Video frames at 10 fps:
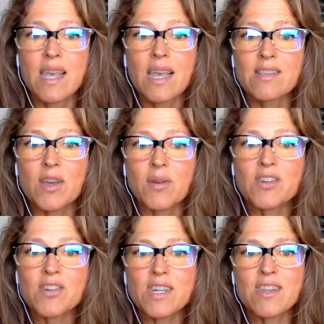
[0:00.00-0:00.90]
So
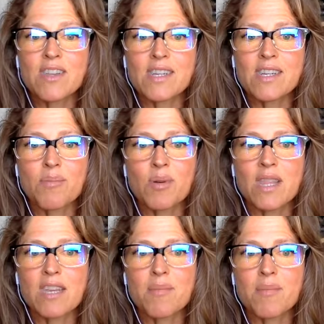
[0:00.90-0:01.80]
here's another example
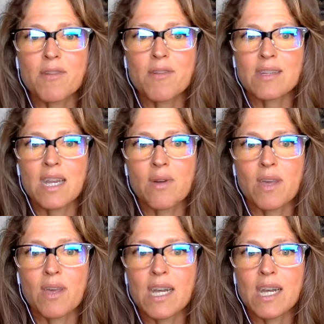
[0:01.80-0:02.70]
that you might resonate
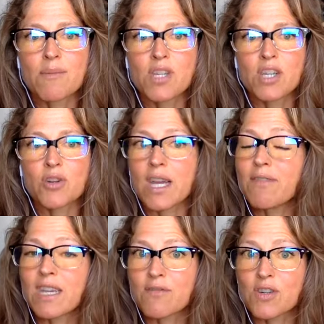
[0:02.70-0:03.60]
with when it comes to
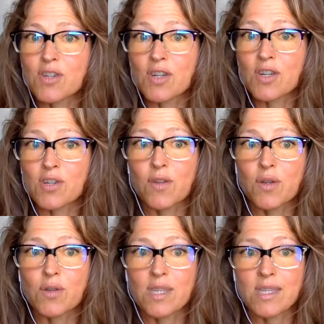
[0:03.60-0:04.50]
cravings for certain
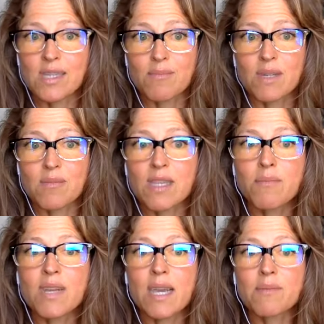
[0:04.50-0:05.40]
foods as symptoms.
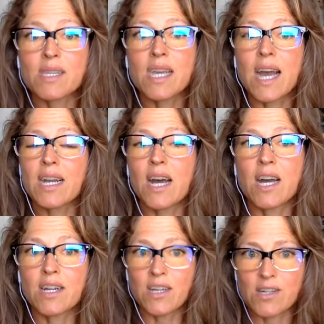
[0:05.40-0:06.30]
Sometimes gut
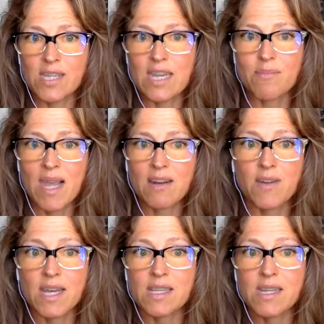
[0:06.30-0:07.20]
hungers can
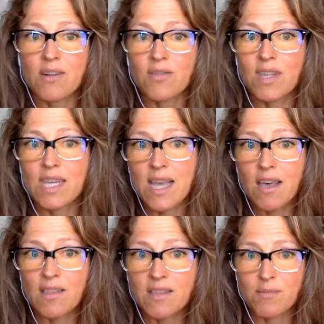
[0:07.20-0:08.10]
manifest not only as
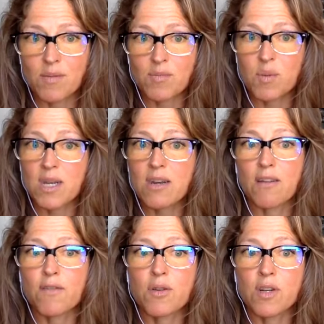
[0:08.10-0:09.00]
health symptoms, but in
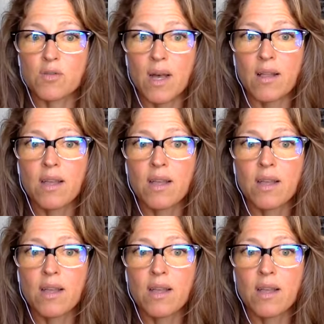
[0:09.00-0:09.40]
our food as well.